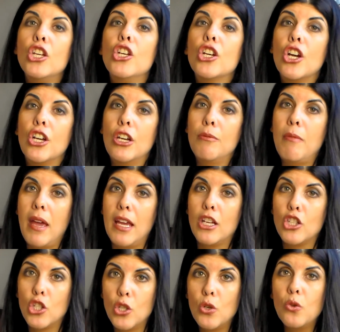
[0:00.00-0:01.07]
you're going to
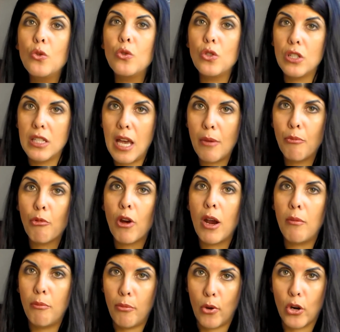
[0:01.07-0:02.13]
make 2
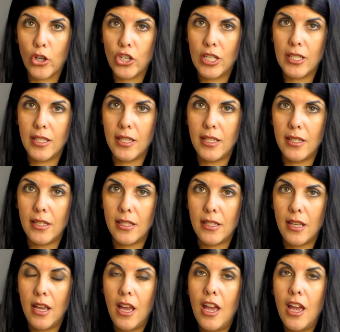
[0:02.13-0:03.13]
separate purchases.